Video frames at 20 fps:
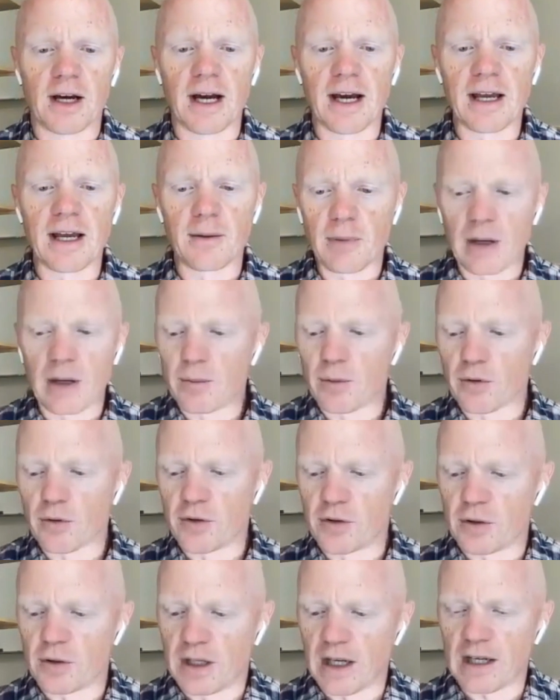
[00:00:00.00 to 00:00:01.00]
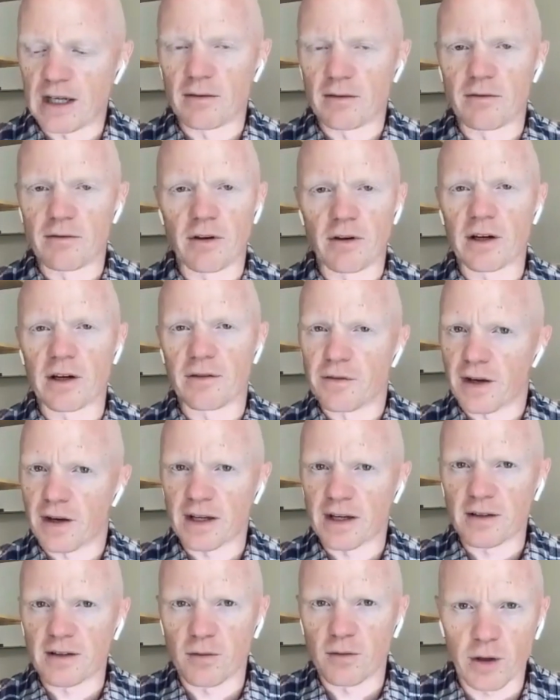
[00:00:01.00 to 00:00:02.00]
I am able to get in very
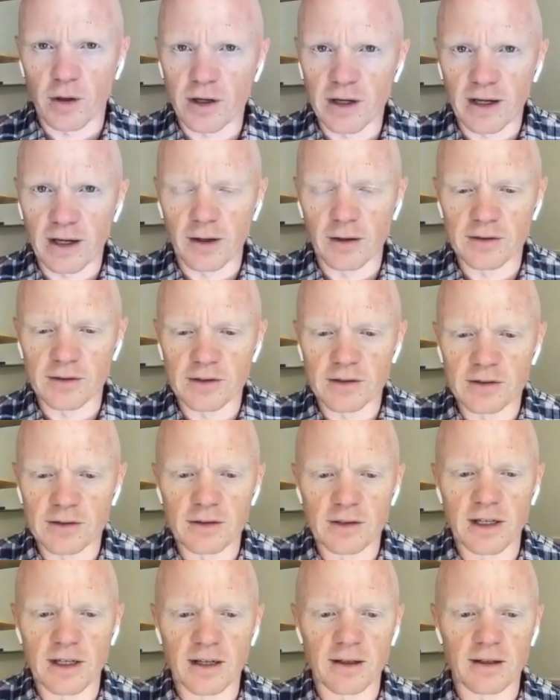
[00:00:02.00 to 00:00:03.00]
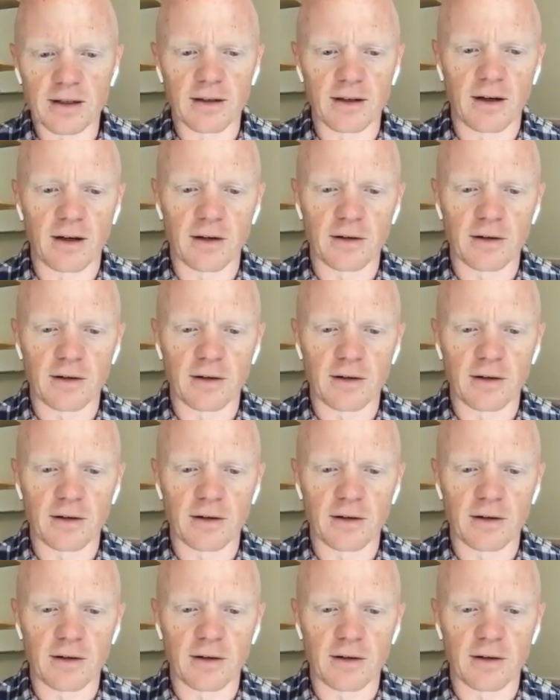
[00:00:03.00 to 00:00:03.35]
effective workouts that